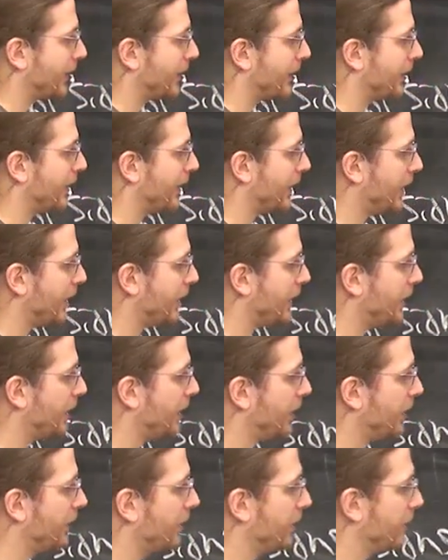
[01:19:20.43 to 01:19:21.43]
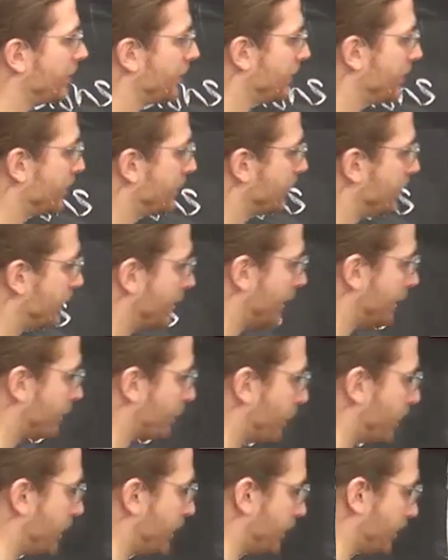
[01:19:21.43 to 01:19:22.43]
then, well, that's
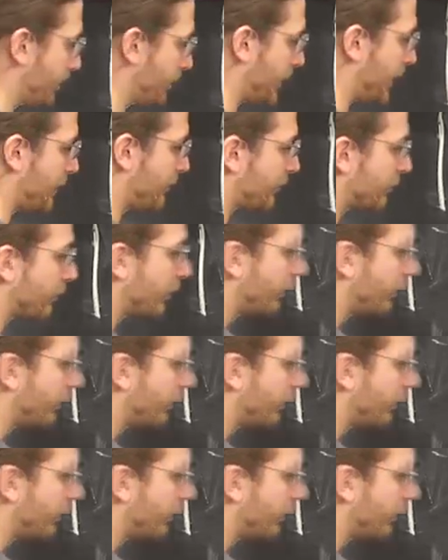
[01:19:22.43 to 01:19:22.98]
one case. There's